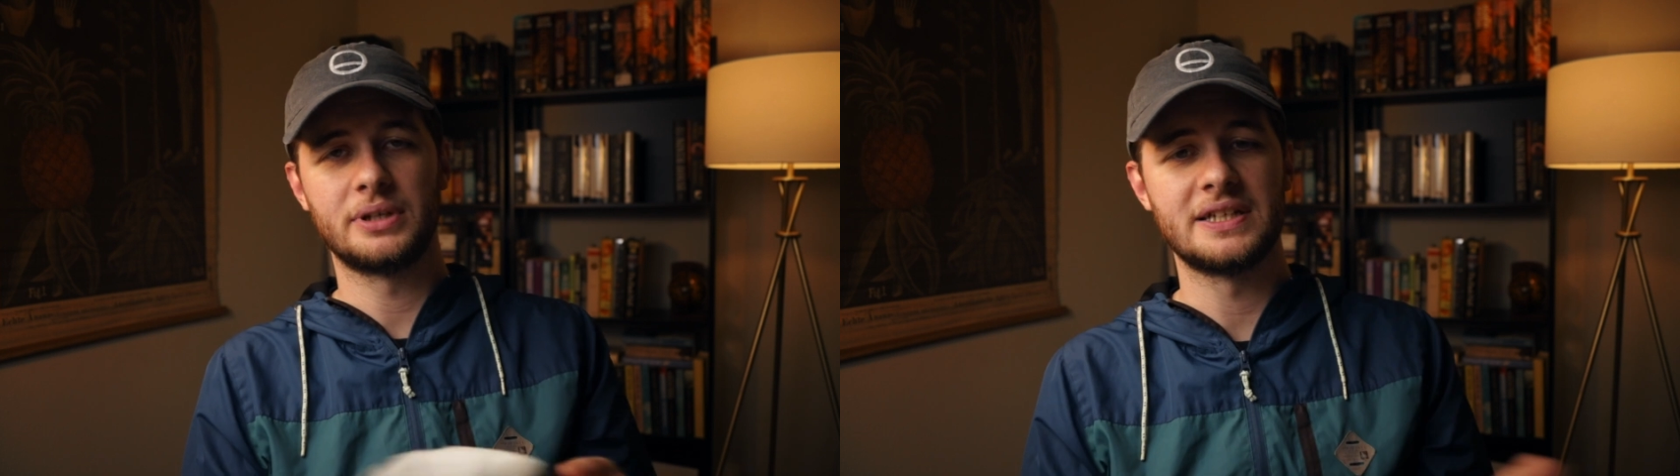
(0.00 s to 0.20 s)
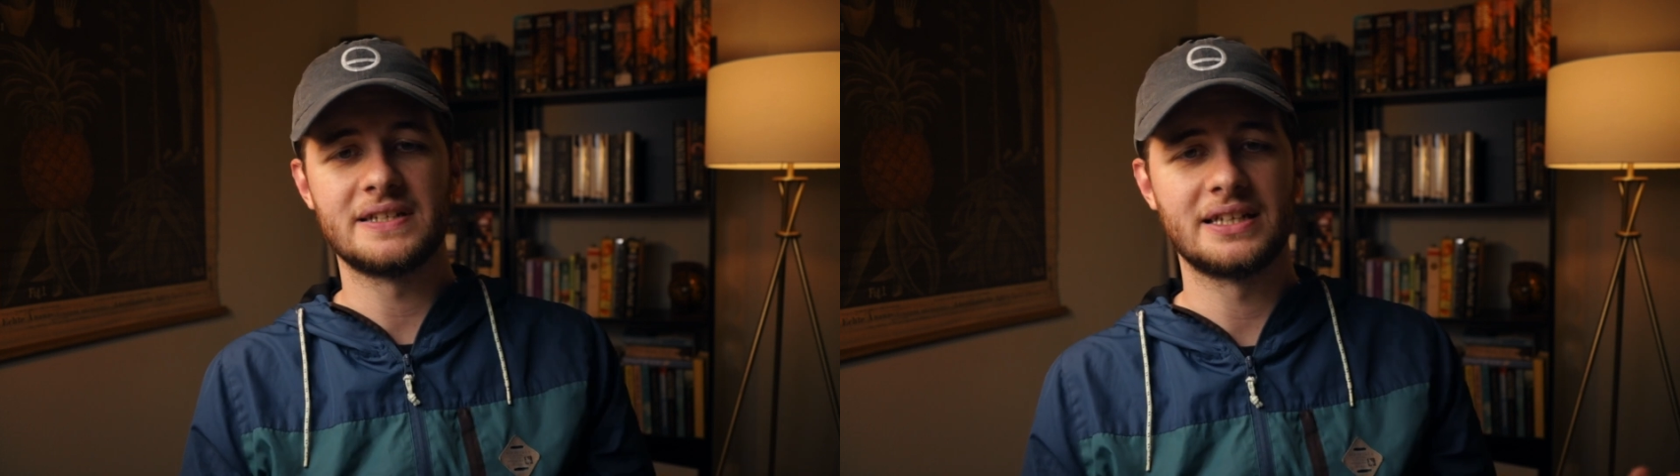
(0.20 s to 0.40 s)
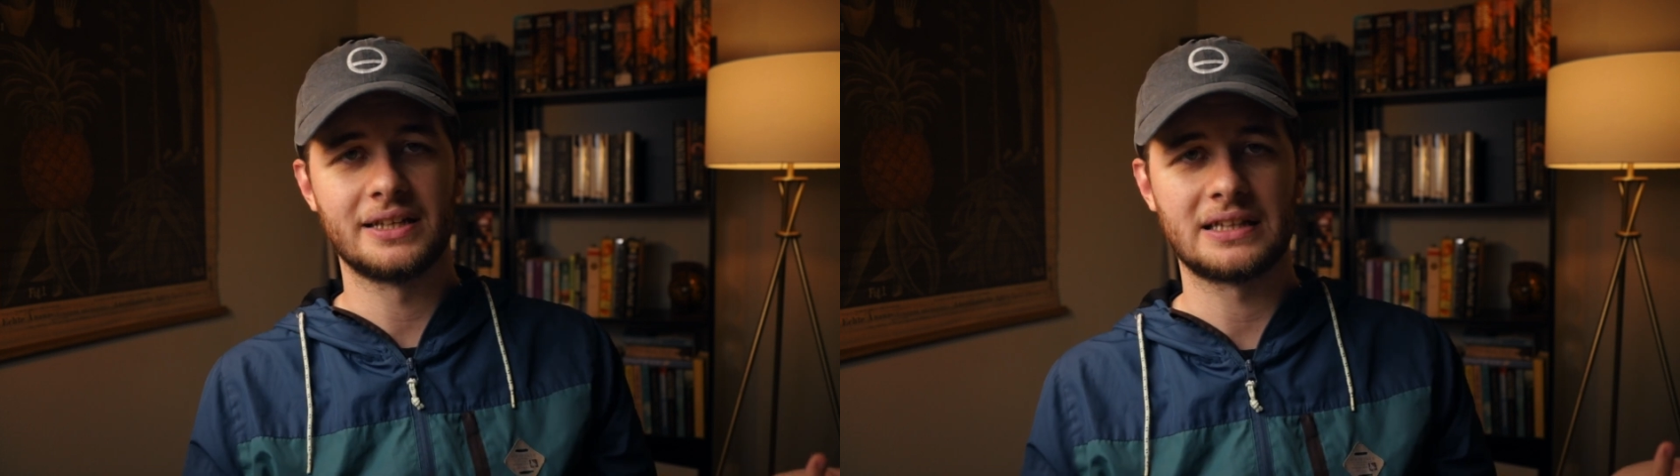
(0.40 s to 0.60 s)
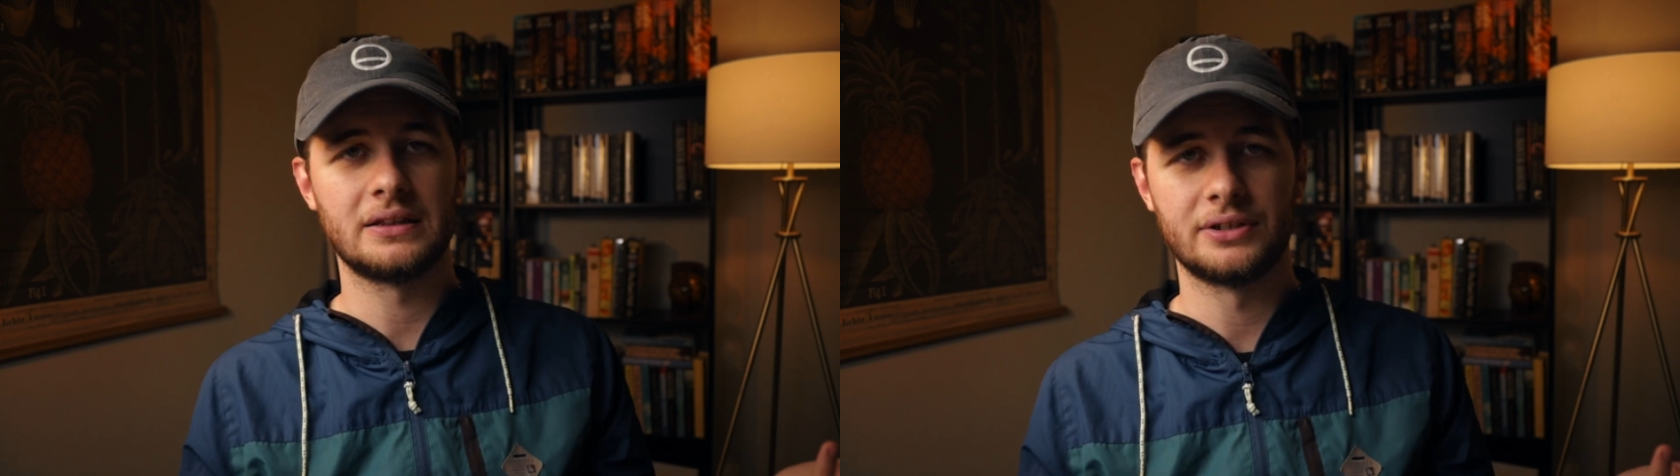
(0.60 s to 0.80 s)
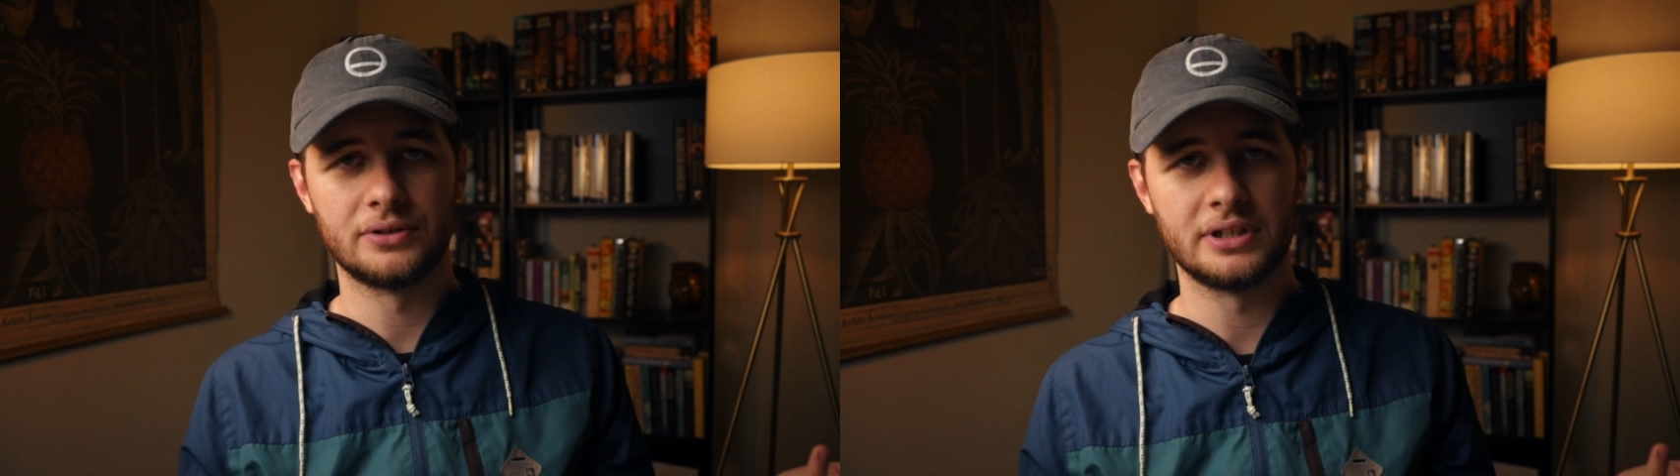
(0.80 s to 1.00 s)
but it's in like
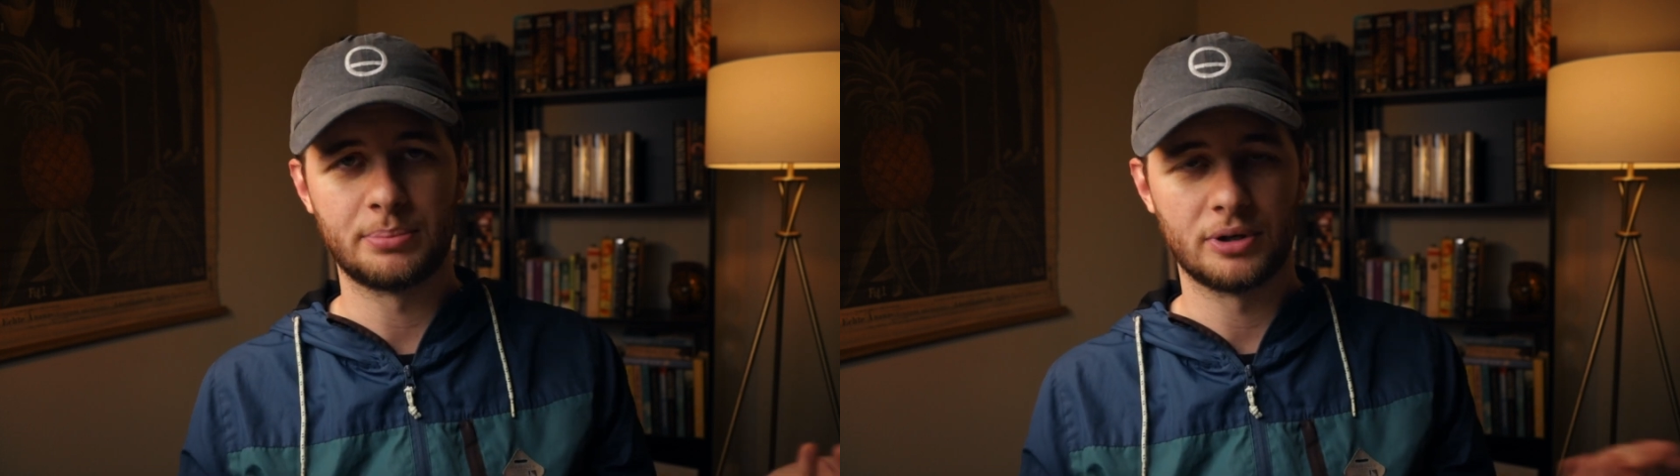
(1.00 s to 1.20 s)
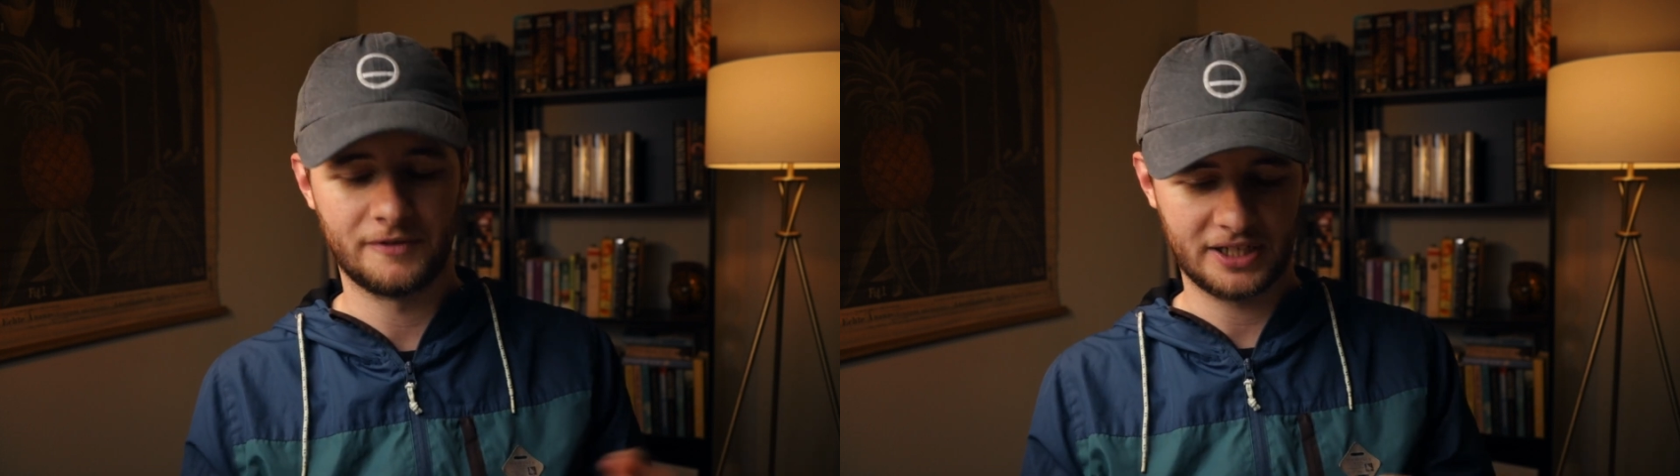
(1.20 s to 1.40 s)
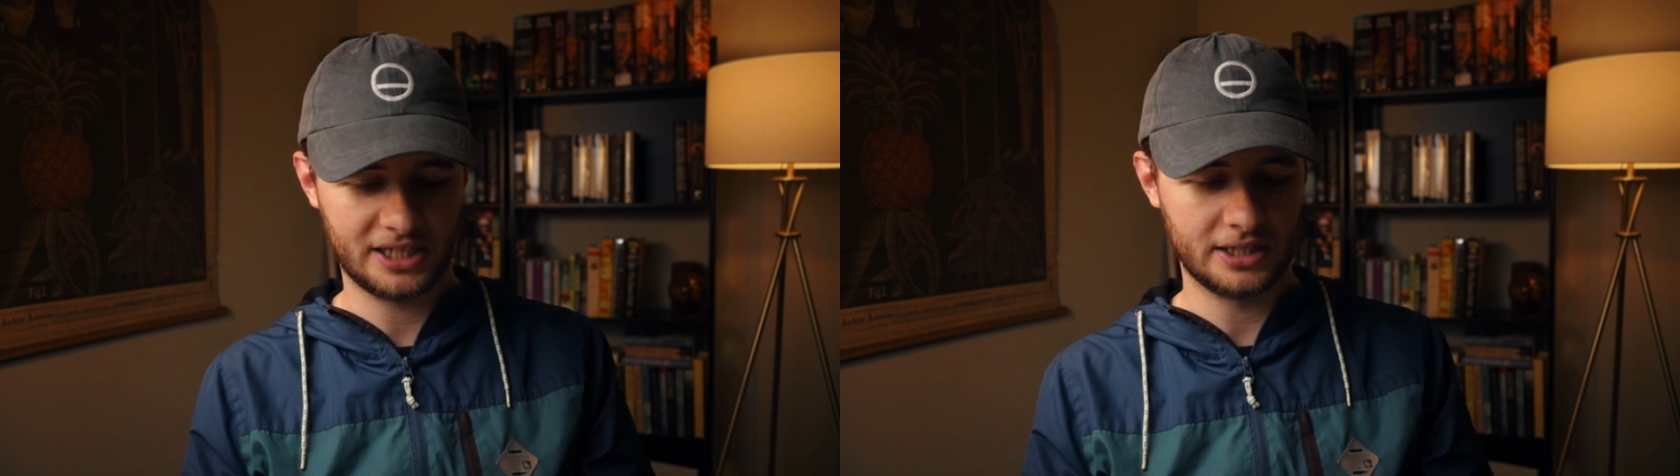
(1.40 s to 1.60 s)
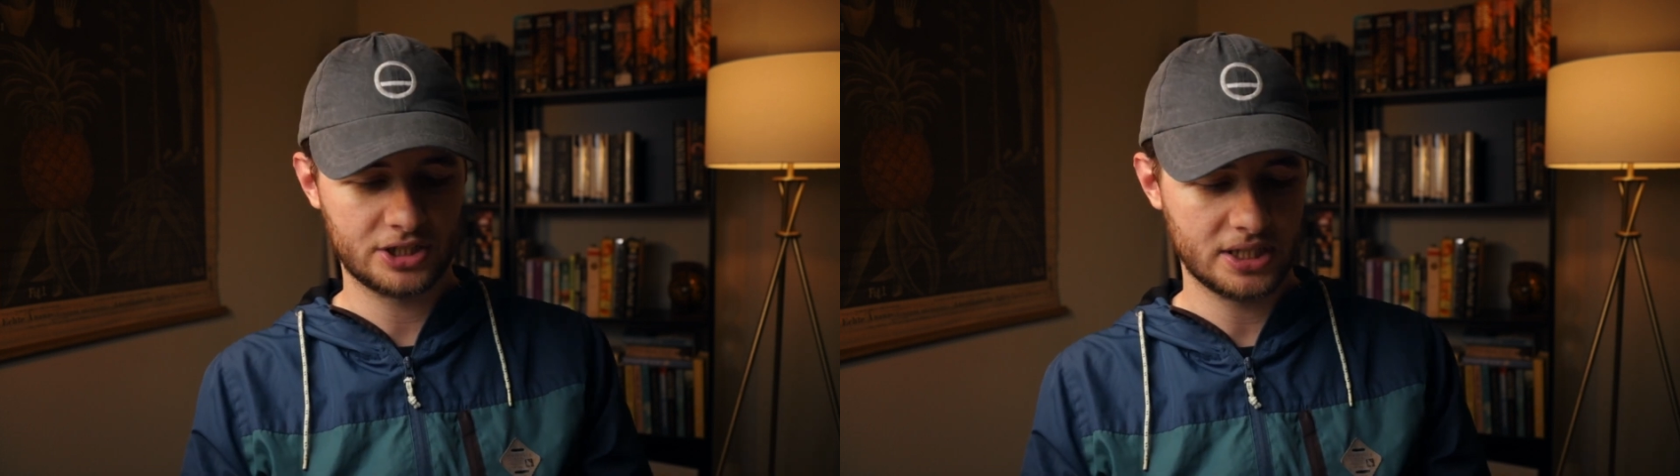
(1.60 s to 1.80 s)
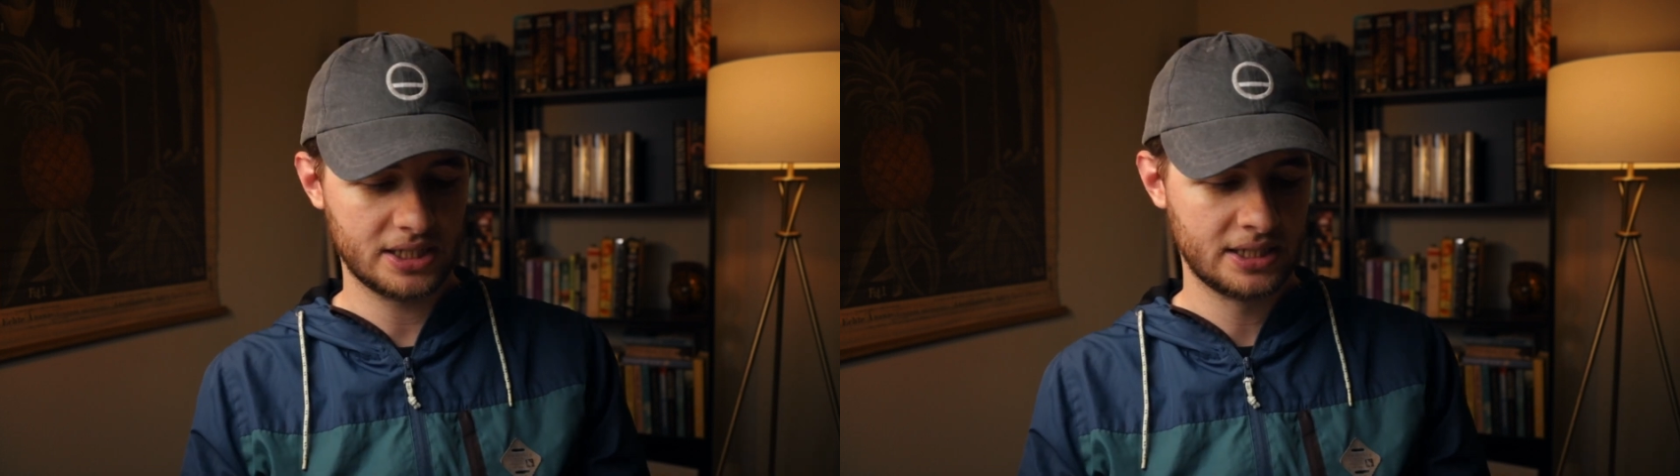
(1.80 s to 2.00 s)
literally perfect
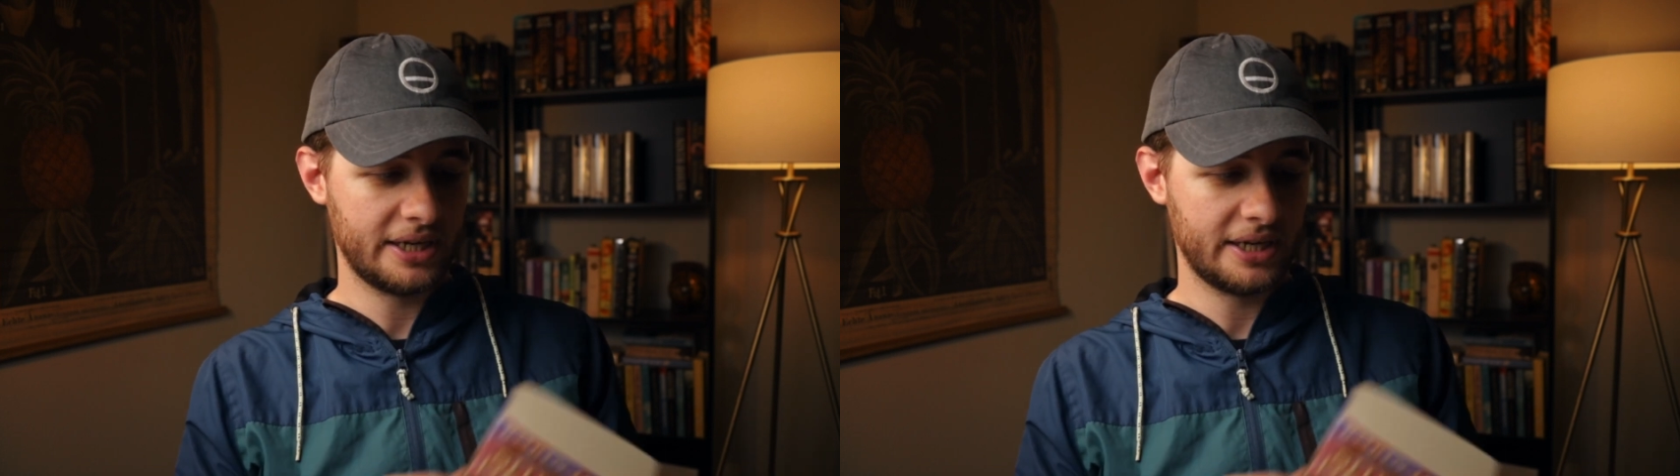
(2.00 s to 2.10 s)
condition.